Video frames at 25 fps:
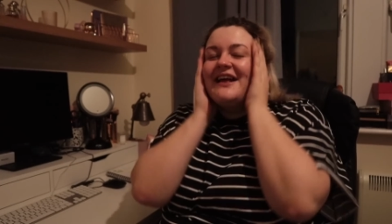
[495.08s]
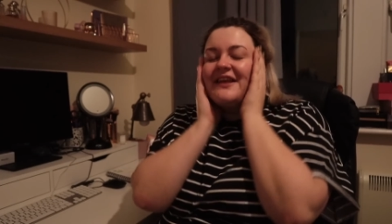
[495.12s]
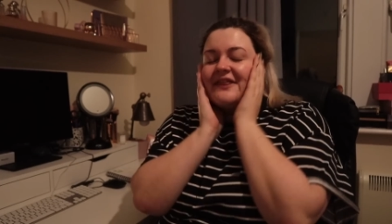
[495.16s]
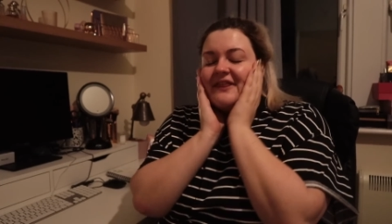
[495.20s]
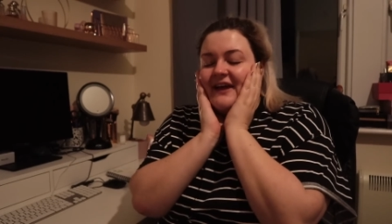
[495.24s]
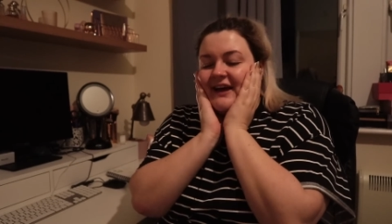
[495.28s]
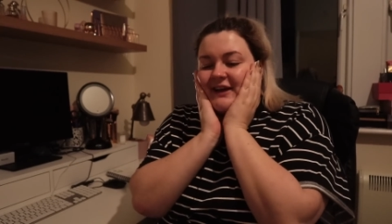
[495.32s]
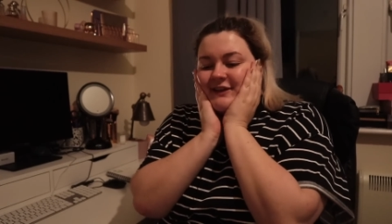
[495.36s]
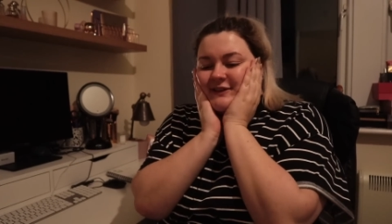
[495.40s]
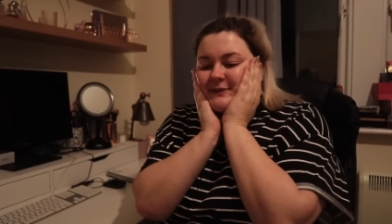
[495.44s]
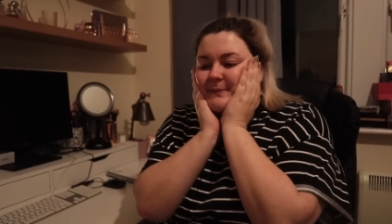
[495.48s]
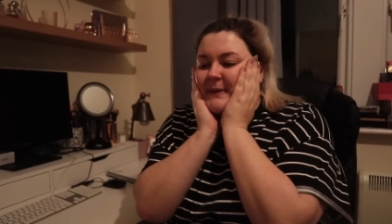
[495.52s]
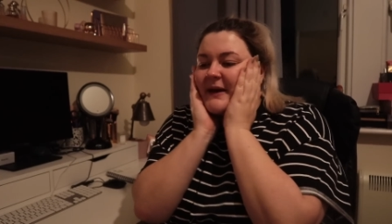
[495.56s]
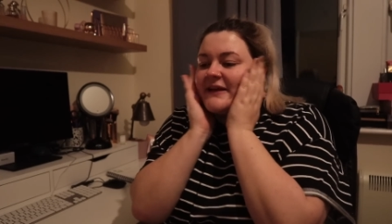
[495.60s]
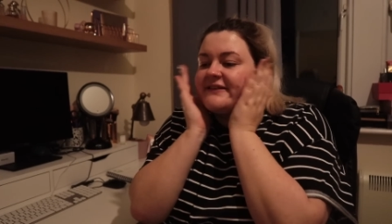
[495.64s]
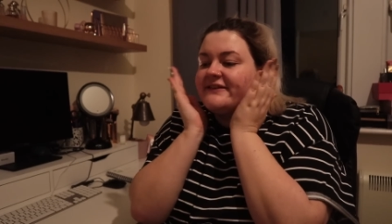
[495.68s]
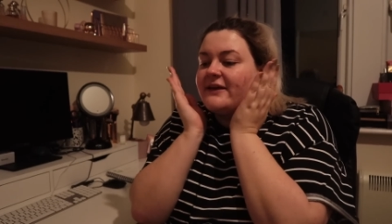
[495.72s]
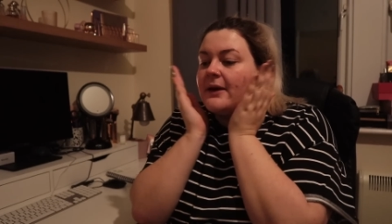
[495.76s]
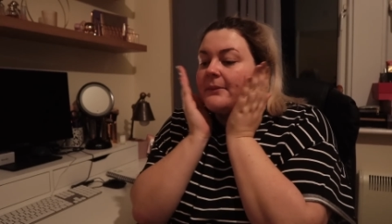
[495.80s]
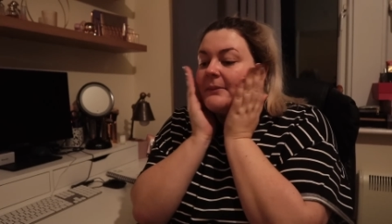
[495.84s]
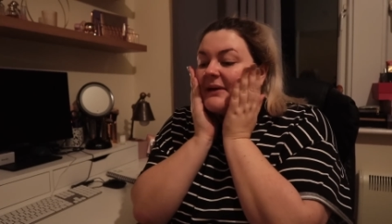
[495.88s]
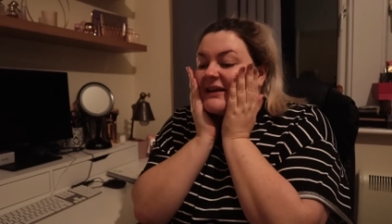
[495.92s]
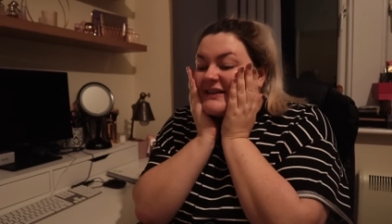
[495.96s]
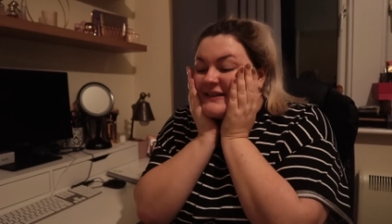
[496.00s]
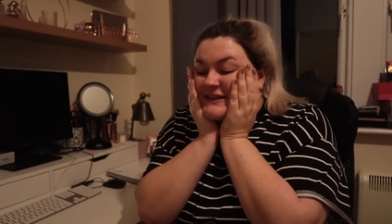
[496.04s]
that's
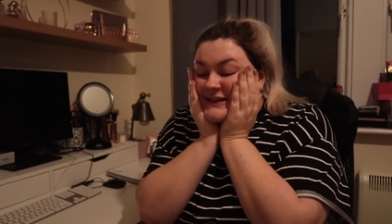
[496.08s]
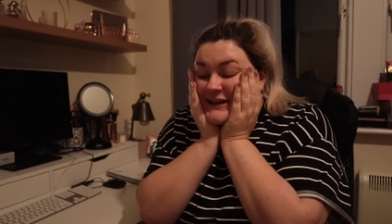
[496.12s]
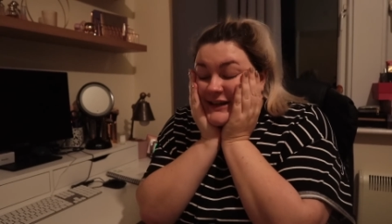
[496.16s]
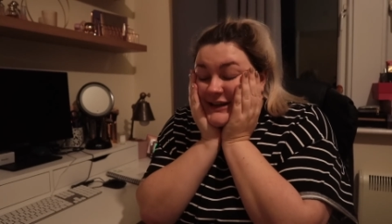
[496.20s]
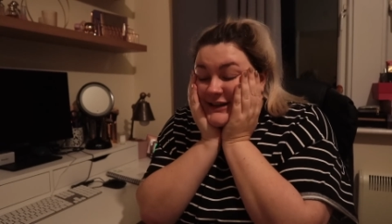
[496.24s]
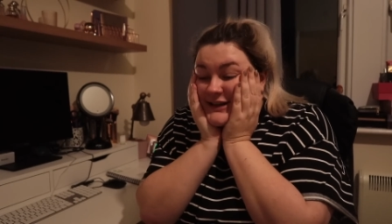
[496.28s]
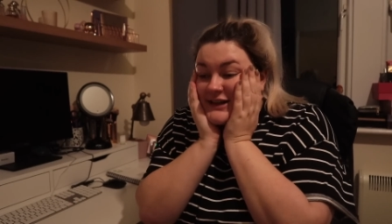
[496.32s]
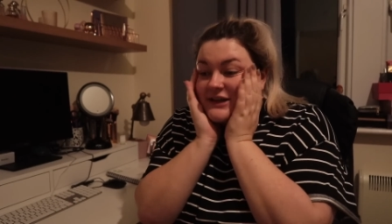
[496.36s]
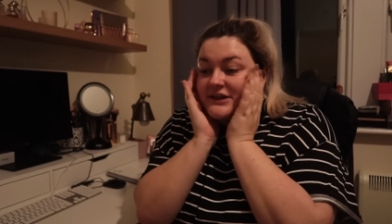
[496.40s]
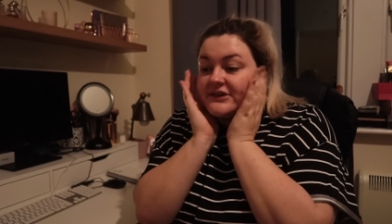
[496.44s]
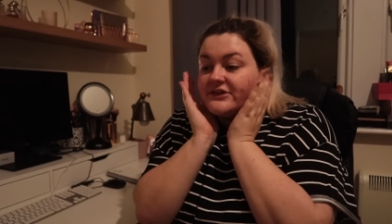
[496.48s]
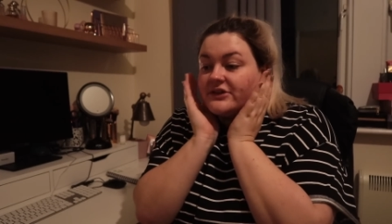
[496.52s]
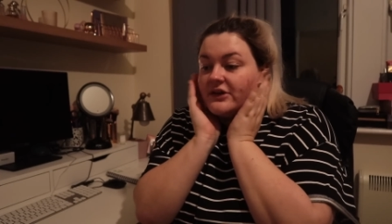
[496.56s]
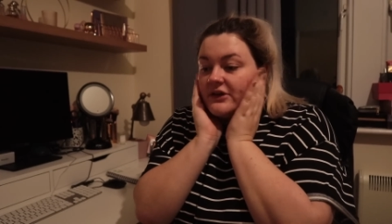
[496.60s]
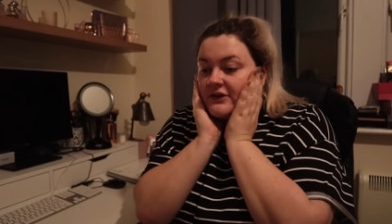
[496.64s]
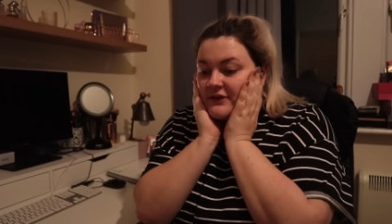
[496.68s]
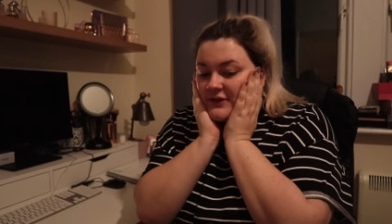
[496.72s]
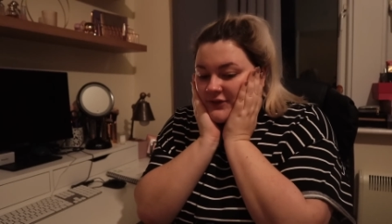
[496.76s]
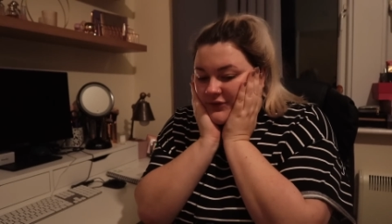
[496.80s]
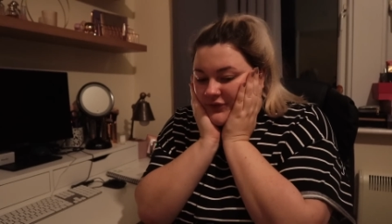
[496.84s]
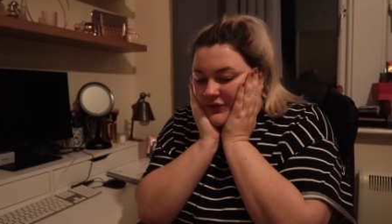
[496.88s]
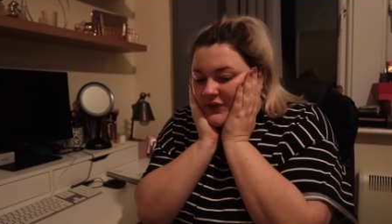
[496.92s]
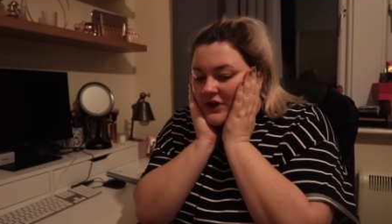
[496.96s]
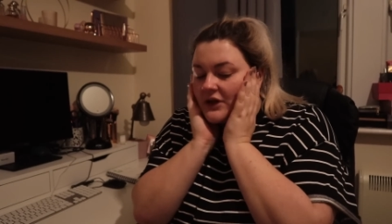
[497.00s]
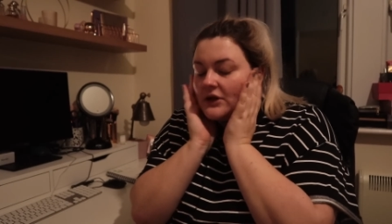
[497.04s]
better. My skin does
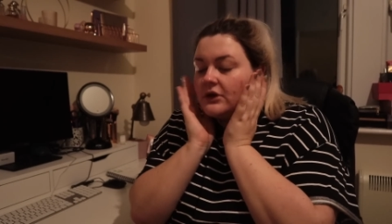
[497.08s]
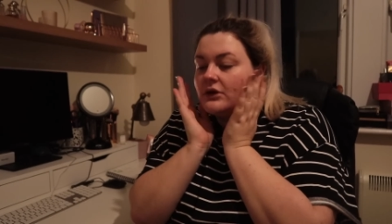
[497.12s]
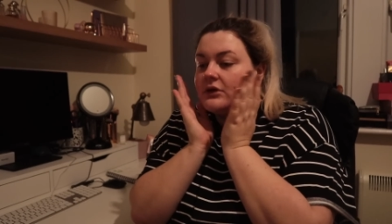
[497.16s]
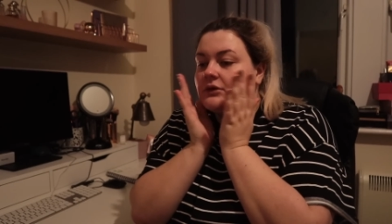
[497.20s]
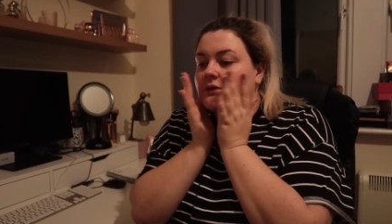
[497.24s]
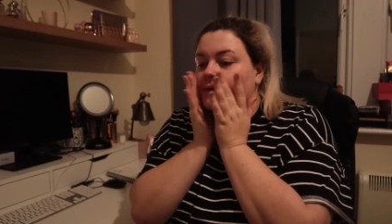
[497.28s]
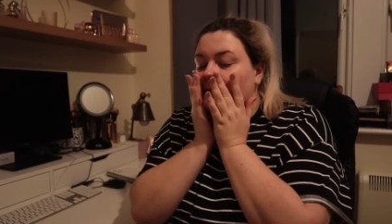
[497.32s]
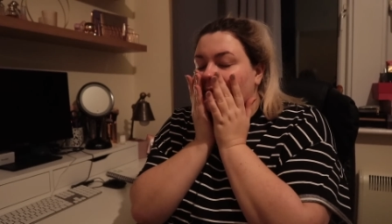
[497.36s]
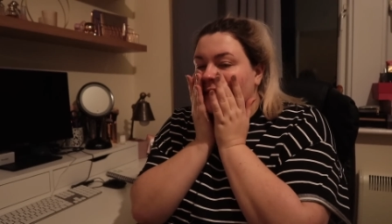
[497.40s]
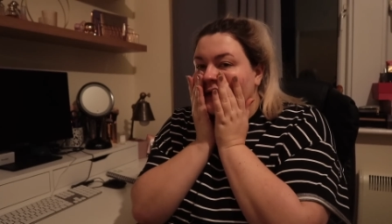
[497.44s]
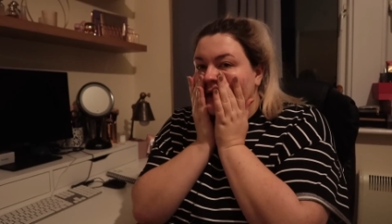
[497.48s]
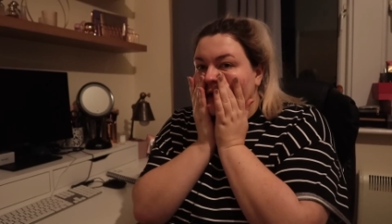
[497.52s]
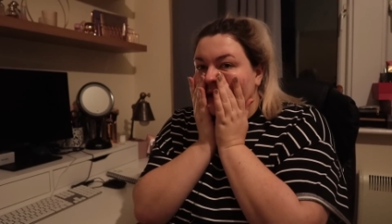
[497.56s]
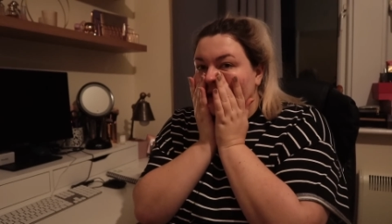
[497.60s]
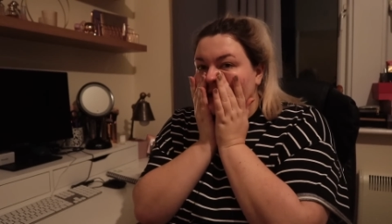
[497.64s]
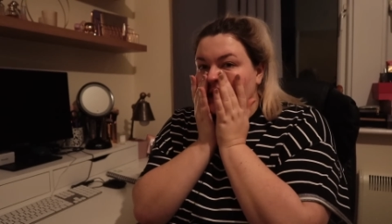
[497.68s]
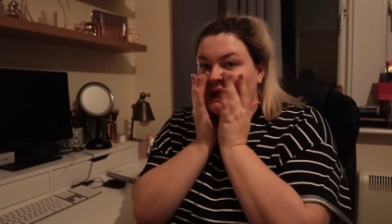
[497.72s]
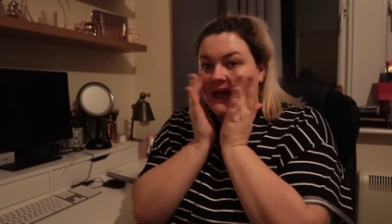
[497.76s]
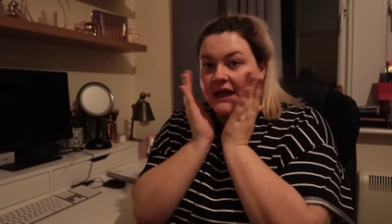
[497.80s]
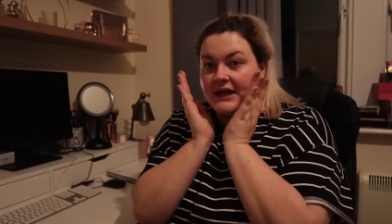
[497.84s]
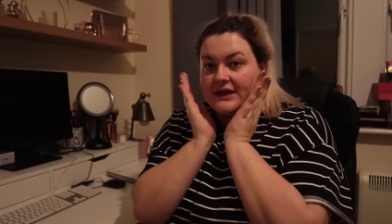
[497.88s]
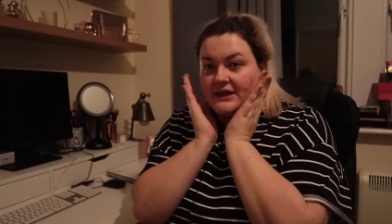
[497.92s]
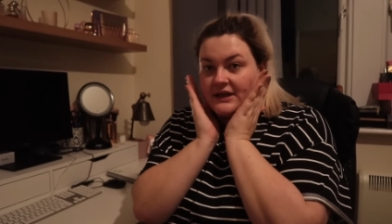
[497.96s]
feel really